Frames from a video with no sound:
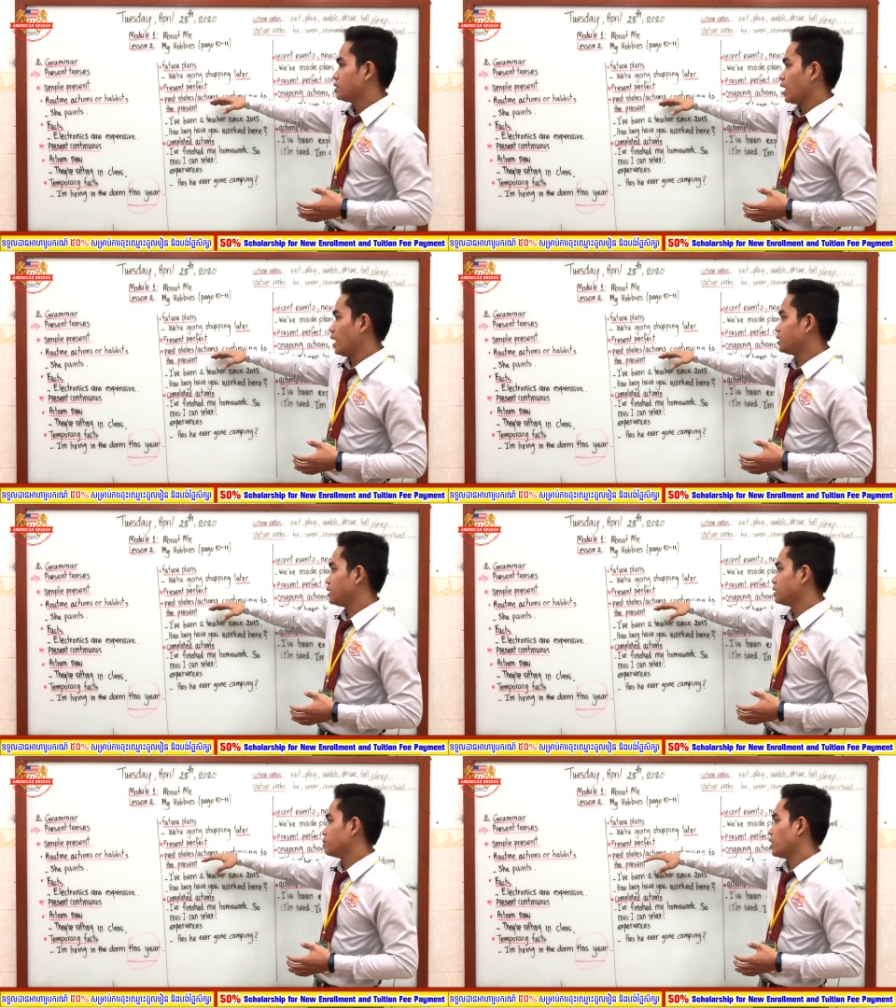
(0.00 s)
tense
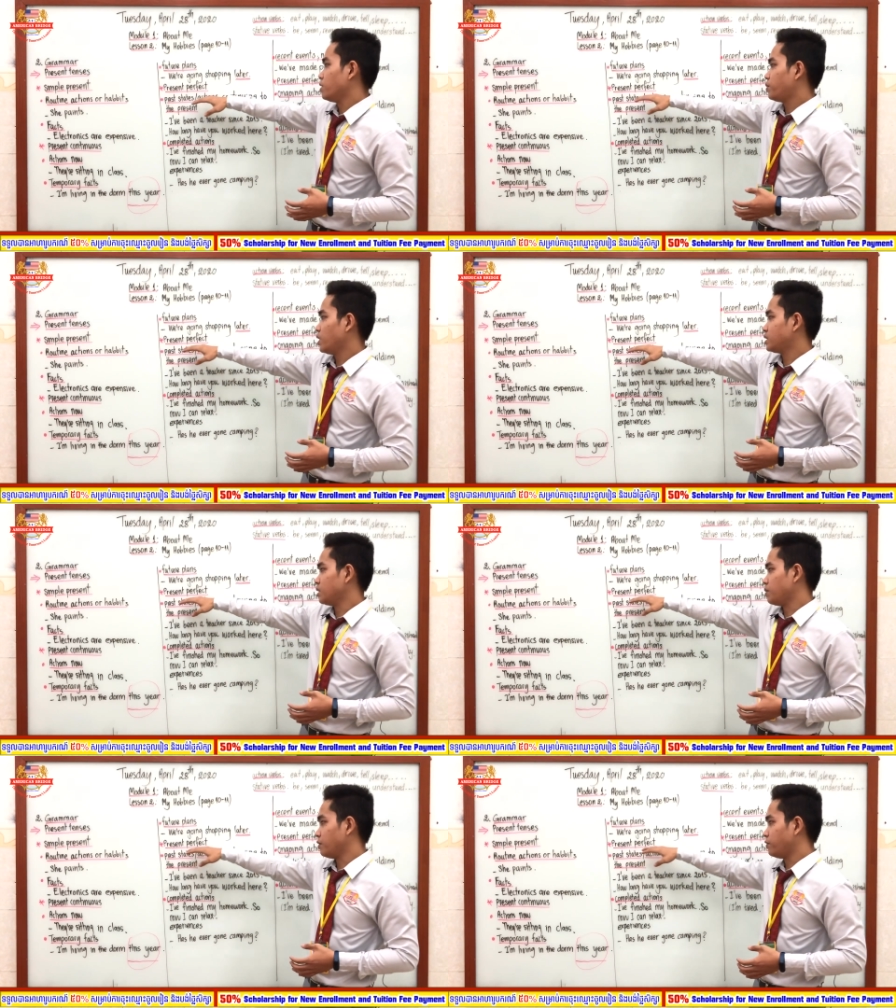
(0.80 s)
is about the
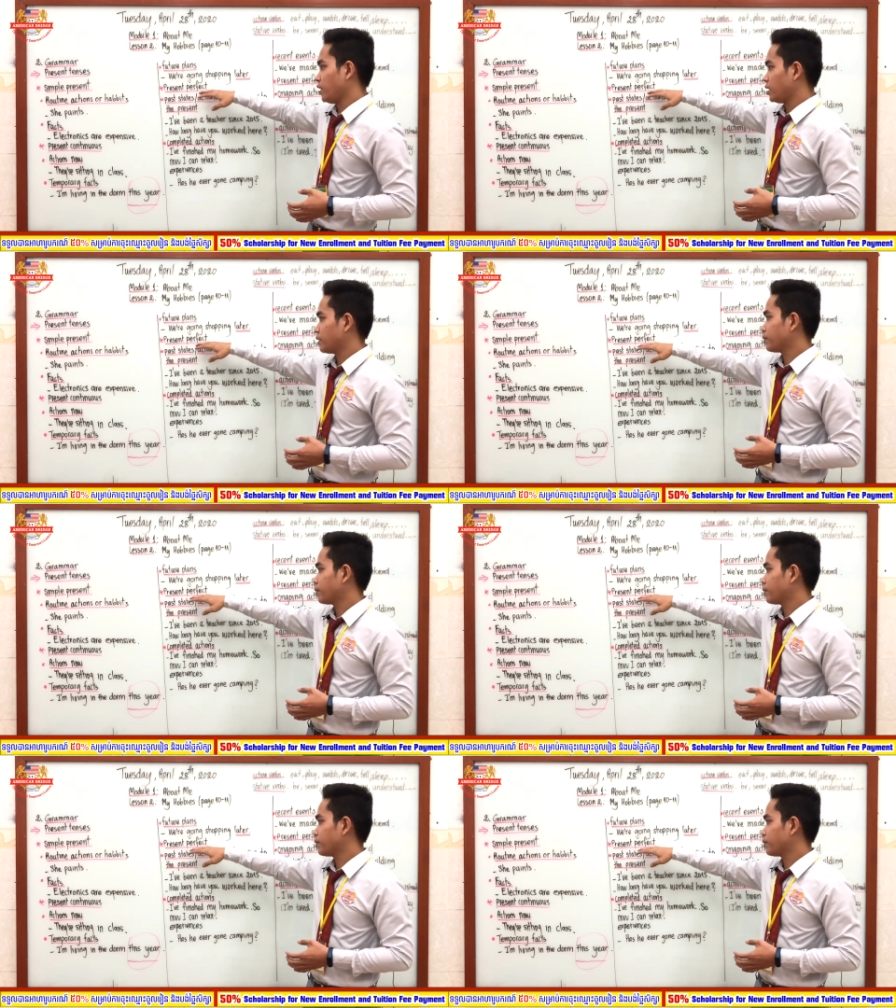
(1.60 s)
present perfect.